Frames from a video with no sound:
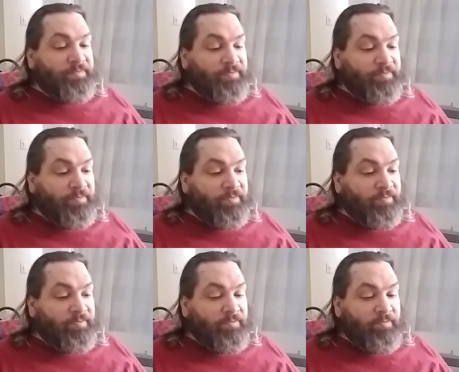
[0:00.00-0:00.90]

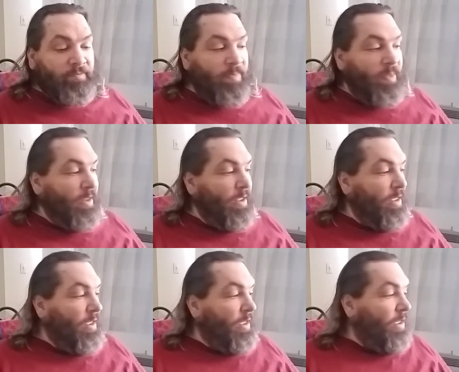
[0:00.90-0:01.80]

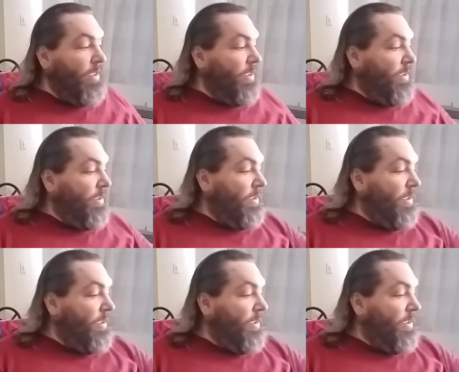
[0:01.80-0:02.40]
(silence)